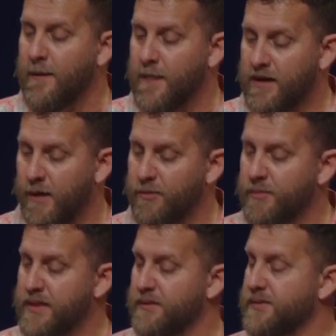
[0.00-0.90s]
a couple
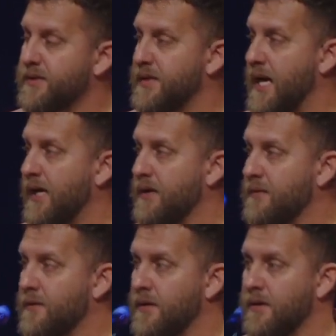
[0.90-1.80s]
meals a day
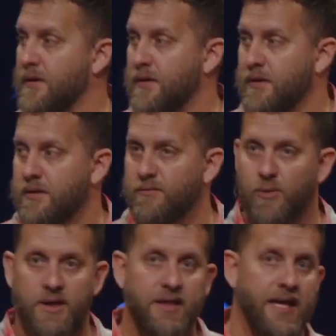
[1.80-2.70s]
if
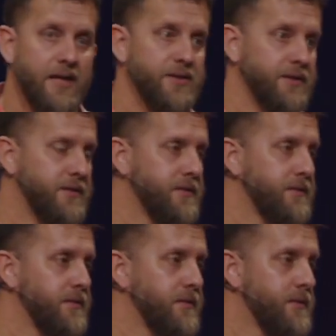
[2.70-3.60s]
we're going to catch it,
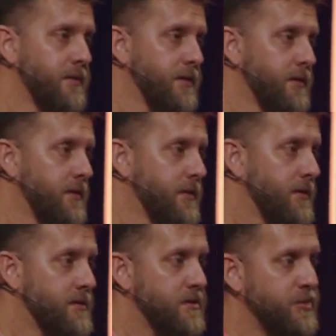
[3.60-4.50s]

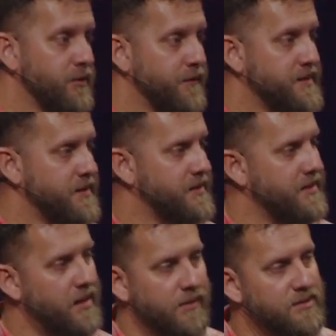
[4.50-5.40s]
it's a beautiful sunset.
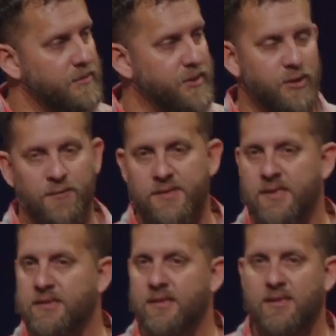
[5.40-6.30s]
No, it's a beautiful
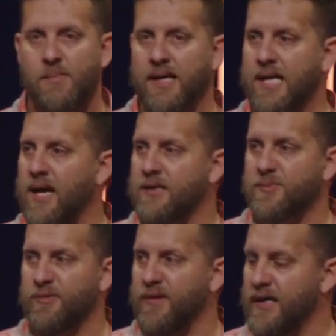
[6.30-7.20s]
sunset that my God has
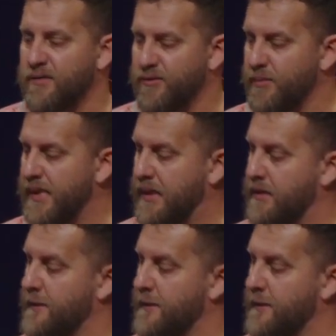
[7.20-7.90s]
provided for me.